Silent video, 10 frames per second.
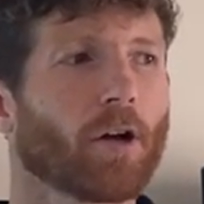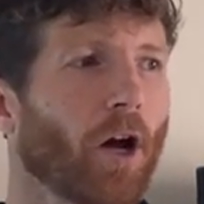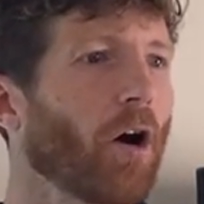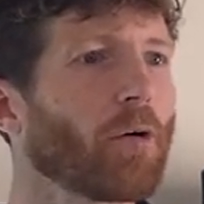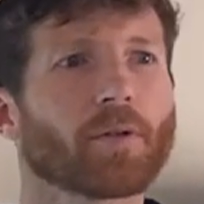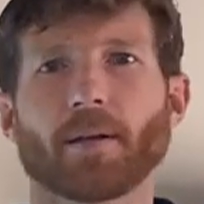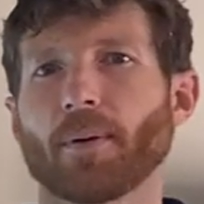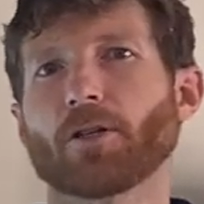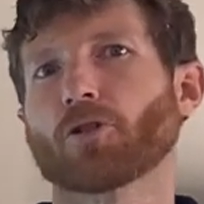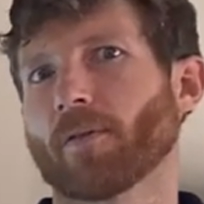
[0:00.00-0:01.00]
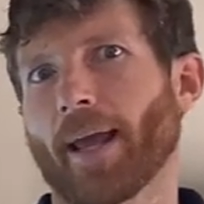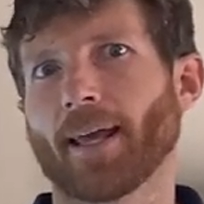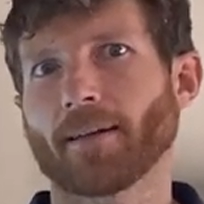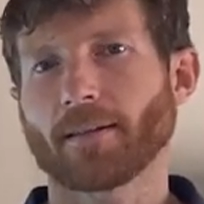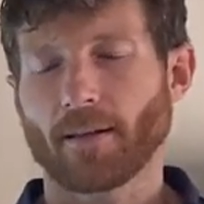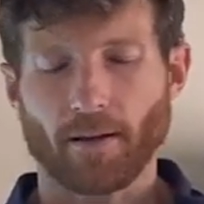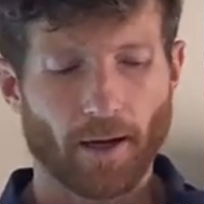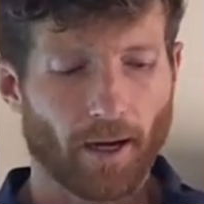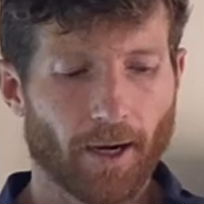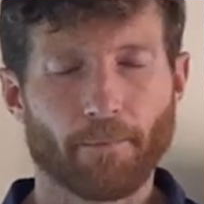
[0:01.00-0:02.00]
go to be trained
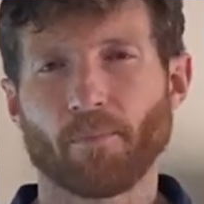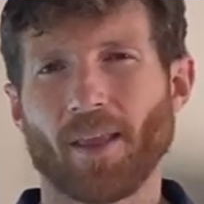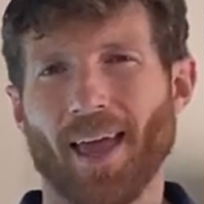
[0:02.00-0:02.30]
um,